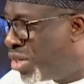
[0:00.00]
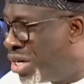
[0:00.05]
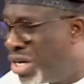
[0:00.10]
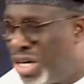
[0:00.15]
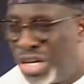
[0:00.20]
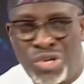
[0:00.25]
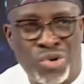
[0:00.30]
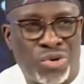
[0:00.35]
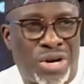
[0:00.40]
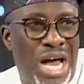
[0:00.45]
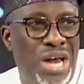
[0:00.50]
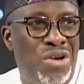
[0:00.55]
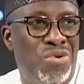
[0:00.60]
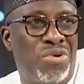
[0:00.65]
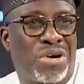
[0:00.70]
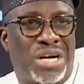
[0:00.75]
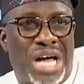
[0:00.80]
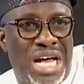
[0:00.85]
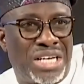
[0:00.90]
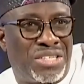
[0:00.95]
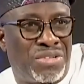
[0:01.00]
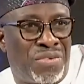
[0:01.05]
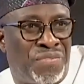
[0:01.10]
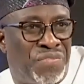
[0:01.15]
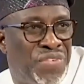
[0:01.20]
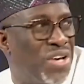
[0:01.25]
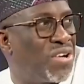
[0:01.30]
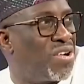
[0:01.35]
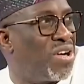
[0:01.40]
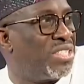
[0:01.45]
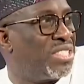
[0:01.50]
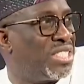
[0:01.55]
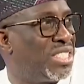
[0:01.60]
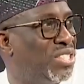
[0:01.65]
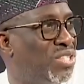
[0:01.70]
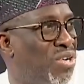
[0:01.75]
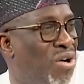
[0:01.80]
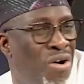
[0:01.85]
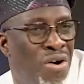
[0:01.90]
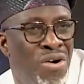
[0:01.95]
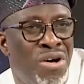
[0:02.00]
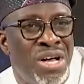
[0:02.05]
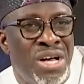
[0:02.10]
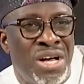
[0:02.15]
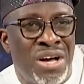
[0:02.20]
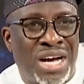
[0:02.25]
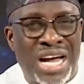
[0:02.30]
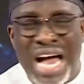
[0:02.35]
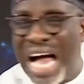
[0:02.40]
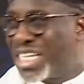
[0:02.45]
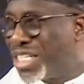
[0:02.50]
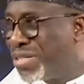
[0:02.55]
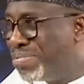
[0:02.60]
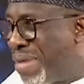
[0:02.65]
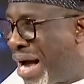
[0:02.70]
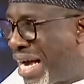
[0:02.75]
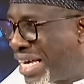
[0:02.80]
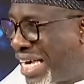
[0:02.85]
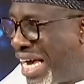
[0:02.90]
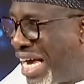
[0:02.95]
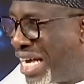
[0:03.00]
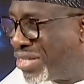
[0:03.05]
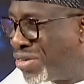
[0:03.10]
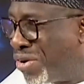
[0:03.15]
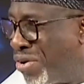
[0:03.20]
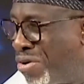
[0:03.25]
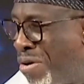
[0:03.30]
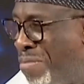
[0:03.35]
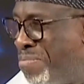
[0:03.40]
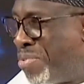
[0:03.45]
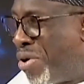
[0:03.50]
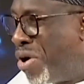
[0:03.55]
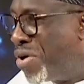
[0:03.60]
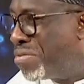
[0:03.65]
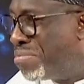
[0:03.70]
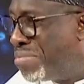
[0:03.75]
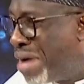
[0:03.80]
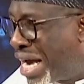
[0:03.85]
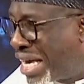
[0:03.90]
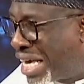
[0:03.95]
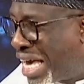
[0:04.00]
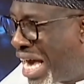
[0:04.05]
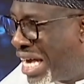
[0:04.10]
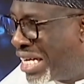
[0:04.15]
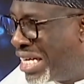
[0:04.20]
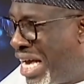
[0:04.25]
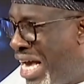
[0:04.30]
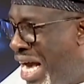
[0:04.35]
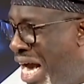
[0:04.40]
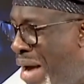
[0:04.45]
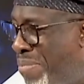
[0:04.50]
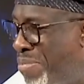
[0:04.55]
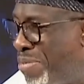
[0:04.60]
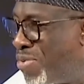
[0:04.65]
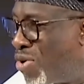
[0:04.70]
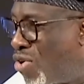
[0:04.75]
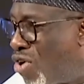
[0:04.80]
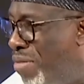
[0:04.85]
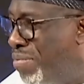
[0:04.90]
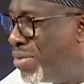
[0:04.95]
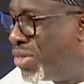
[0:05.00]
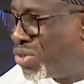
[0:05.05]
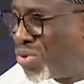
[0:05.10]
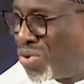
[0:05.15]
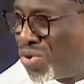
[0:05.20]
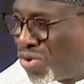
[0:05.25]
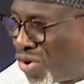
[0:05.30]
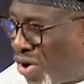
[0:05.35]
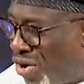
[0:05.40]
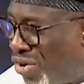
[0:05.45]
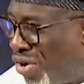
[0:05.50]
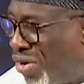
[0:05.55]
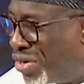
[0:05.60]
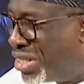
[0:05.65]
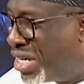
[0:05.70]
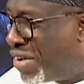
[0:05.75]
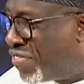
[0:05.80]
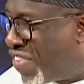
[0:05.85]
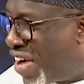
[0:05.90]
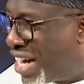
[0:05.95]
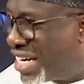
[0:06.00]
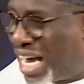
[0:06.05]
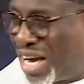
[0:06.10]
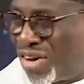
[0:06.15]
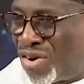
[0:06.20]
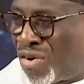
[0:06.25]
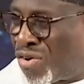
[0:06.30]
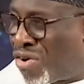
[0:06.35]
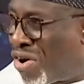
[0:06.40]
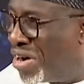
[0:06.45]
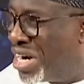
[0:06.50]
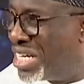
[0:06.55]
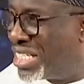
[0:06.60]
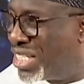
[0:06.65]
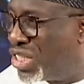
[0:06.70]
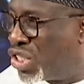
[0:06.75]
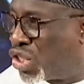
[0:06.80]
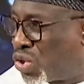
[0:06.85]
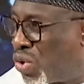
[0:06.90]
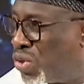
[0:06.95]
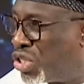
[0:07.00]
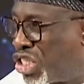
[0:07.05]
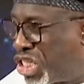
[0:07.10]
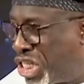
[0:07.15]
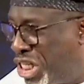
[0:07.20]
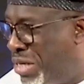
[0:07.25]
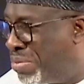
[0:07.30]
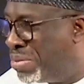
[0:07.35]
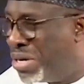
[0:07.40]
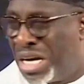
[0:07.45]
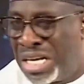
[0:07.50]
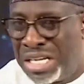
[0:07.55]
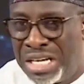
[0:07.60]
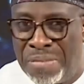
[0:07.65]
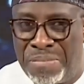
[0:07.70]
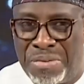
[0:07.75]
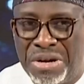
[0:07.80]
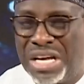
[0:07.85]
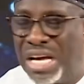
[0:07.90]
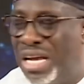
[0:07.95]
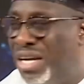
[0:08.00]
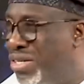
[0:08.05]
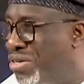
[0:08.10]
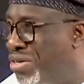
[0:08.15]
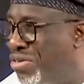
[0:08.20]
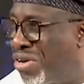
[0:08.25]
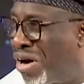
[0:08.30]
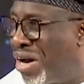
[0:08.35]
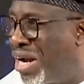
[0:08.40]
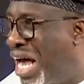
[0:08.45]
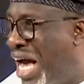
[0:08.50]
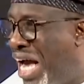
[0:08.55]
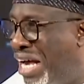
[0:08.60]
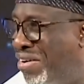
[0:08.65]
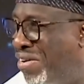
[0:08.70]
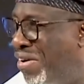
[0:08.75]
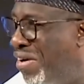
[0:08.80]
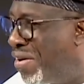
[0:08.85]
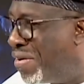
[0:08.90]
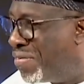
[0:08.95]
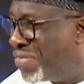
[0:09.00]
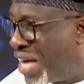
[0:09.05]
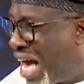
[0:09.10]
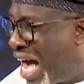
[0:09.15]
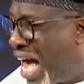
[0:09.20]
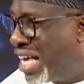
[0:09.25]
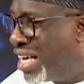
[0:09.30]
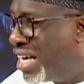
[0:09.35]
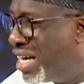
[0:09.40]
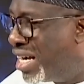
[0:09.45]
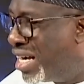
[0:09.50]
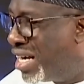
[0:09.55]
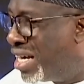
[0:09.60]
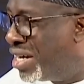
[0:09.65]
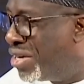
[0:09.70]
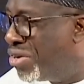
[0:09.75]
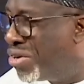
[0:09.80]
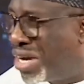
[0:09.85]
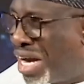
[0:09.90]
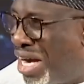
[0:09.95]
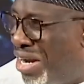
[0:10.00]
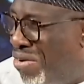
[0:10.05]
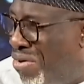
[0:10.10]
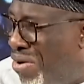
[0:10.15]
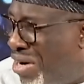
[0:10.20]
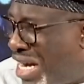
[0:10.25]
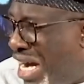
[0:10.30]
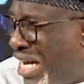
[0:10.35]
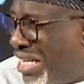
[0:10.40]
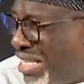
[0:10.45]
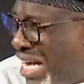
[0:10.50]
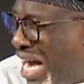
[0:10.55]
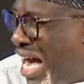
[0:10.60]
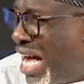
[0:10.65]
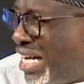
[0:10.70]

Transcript: You can look at your figures in your cash market or your bond market, and people coming to run on the fact that your currency is so cheap, they bring a little dollar and all of that. You can look at that.